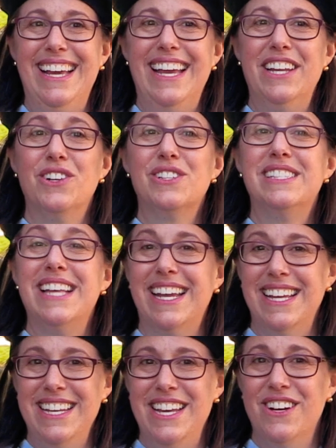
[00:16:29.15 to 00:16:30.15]
In her
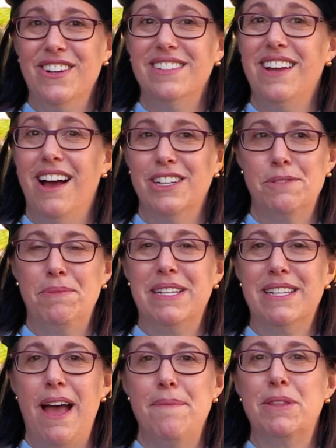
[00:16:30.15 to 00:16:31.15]
second year, Naj spent
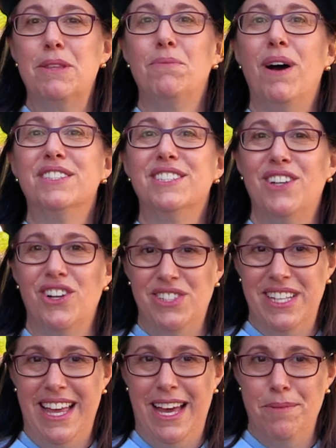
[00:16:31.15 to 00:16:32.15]
time at the Boston Arts
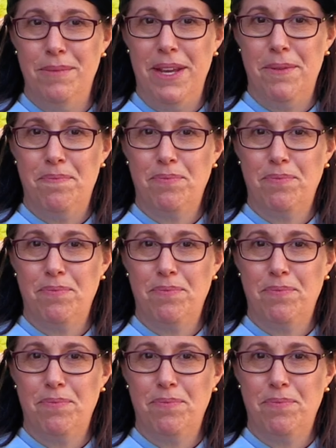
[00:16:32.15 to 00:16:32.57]
Academy,